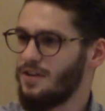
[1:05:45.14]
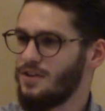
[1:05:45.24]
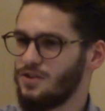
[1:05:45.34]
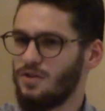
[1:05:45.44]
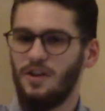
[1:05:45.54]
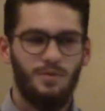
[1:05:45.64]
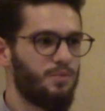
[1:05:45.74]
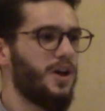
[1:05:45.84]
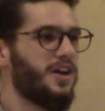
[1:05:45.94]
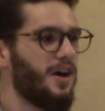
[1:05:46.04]
So they
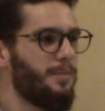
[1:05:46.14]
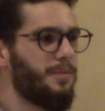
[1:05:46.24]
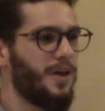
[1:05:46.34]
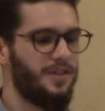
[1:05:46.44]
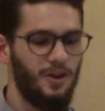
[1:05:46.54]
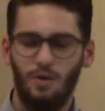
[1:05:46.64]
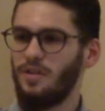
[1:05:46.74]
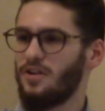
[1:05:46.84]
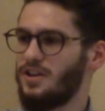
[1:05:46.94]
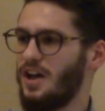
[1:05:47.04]
wake up and they know
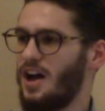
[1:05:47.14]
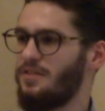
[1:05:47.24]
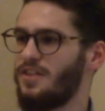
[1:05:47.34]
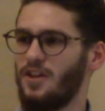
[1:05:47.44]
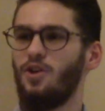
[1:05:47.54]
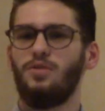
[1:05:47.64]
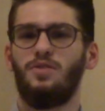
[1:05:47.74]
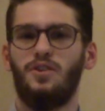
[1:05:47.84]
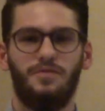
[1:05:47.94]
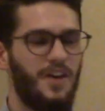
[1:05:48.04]
they're alive, and they go to
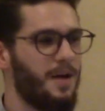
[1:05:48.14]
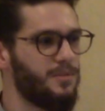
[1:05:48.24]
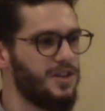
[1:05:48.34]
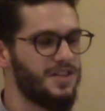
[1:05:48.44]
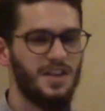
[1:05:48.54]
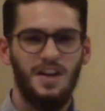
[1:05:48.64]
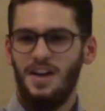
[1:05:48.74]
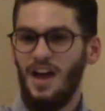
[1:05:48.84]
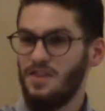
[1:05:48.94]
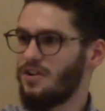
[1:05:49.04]
their families
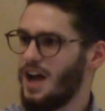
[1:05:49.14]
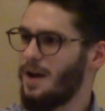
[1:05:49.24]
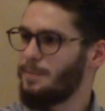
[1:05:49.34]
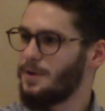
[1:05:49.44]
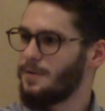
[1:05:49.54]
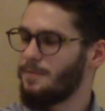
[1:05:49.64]
and they're happy.